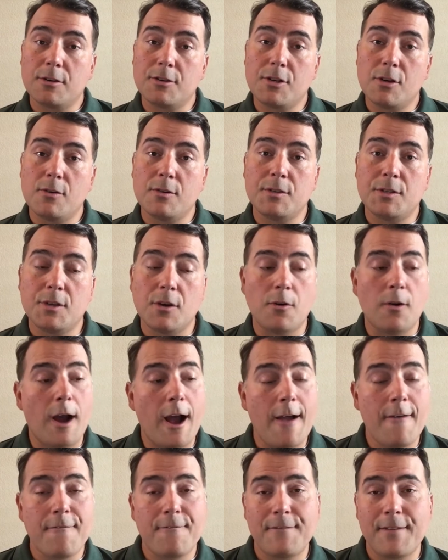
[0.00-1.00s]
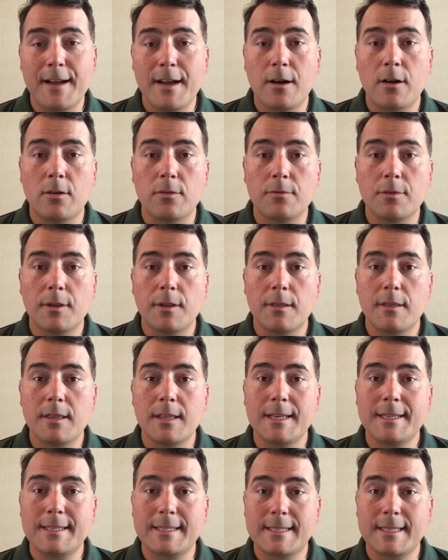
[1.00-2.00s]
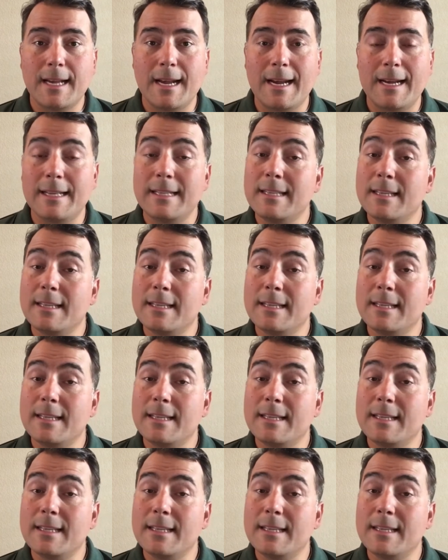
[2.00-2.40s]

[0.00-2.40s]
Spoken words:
So-and-so, I found this site